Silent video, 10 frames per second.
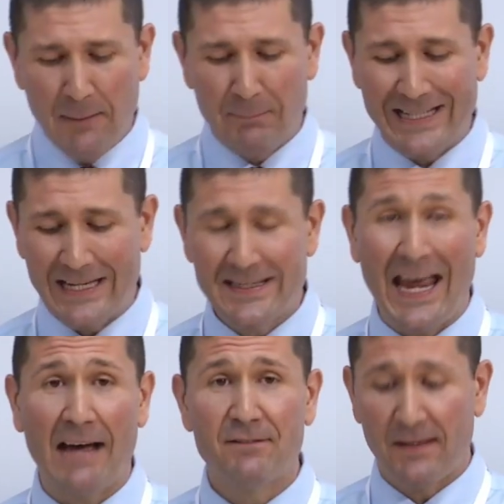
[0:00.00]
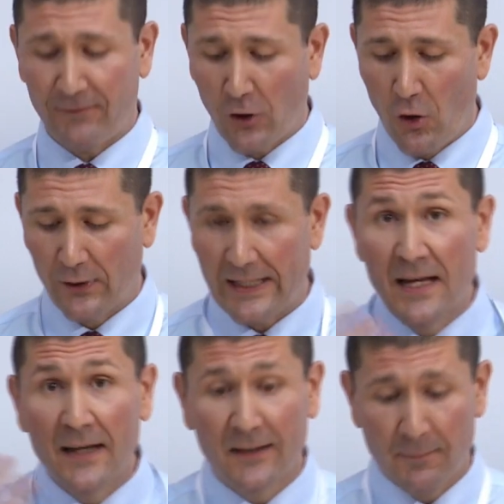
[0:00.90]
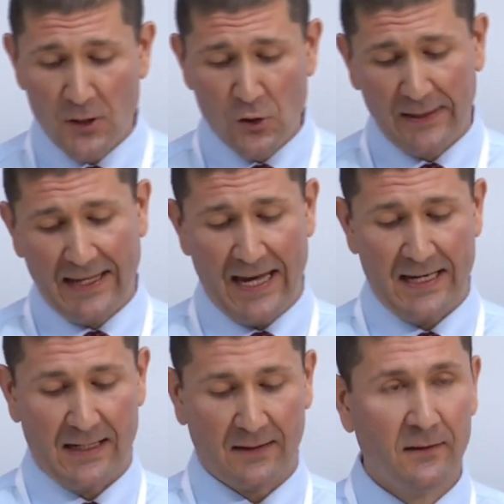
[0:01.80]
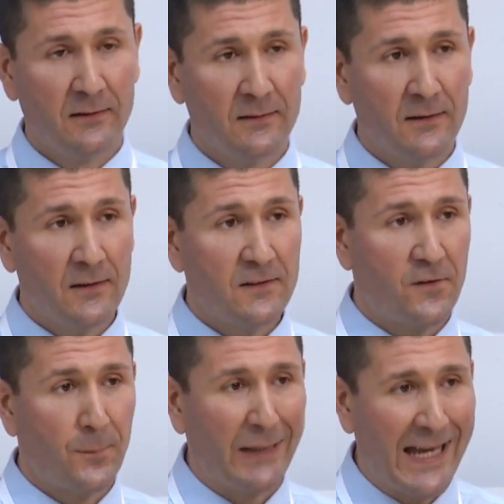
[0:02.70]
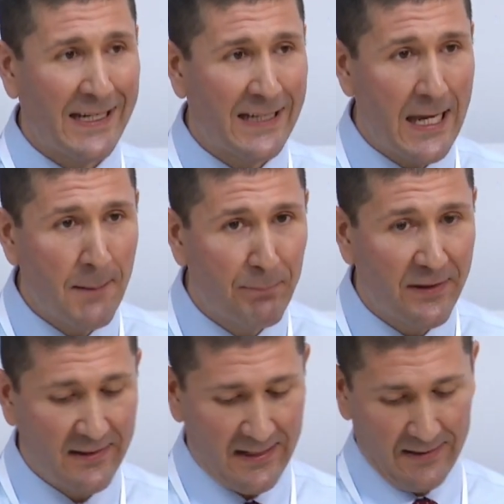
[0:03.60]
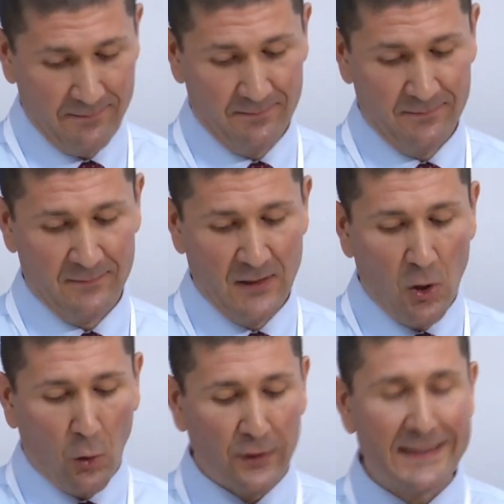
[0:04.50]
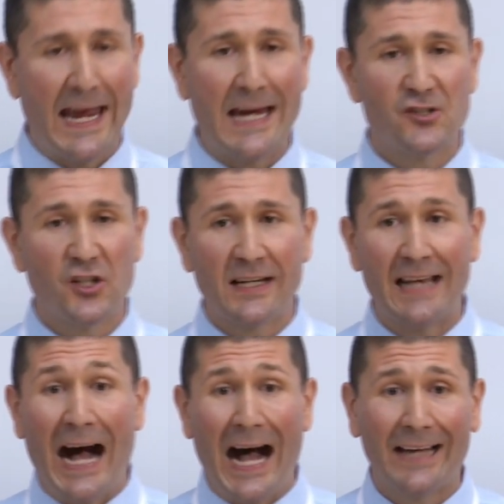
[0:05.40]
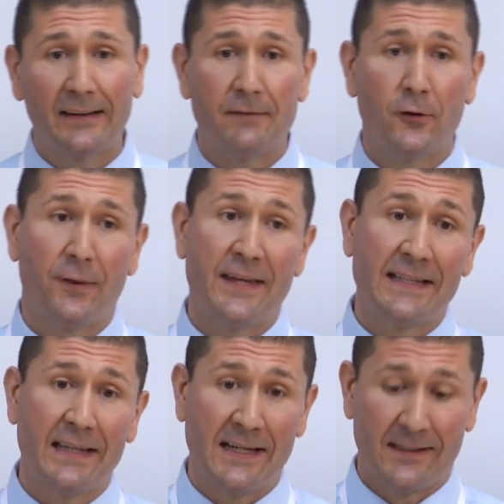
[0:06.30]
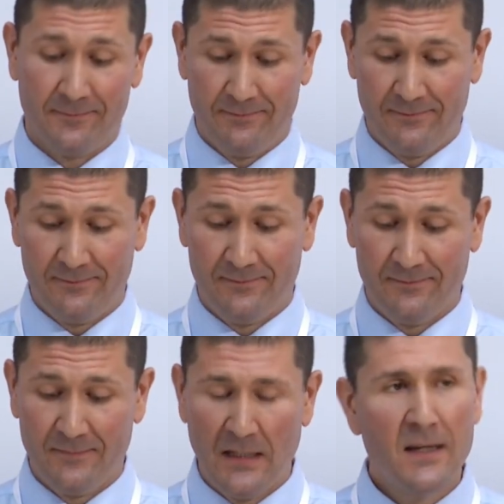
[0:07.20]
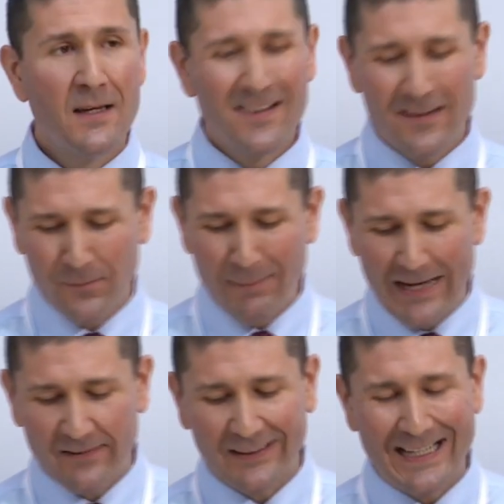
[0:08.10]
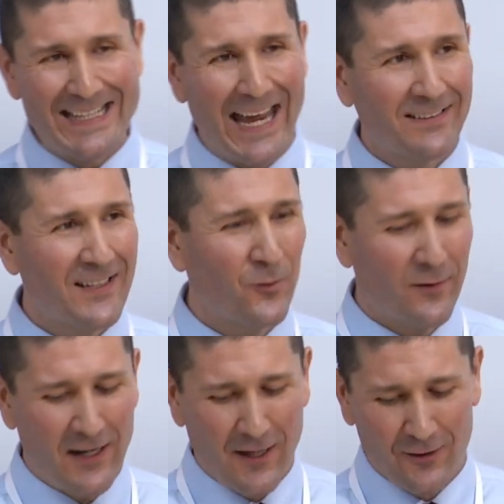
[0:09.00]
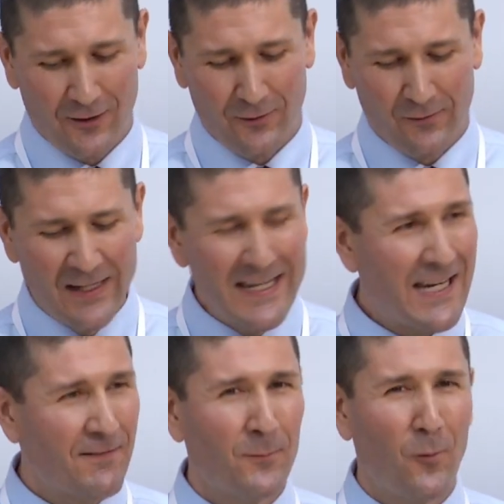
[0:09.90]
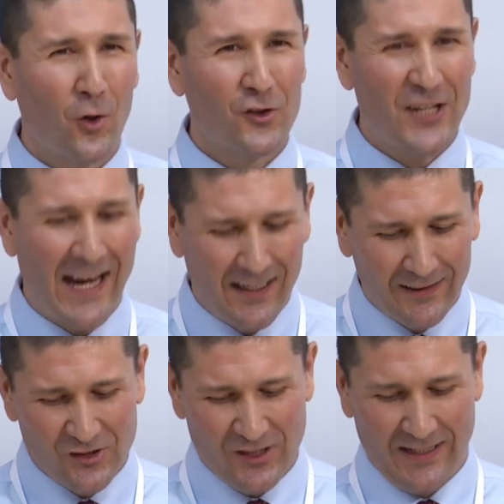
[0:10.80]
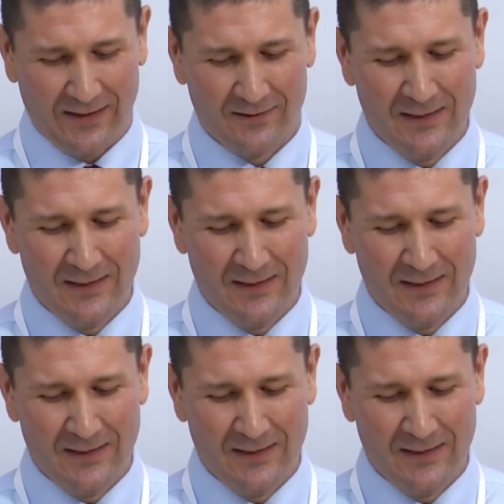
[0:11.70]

begin to have difficulty communicating, displaying empathy, or engaging in high-level thinking. This makes connecting with others even more challenging,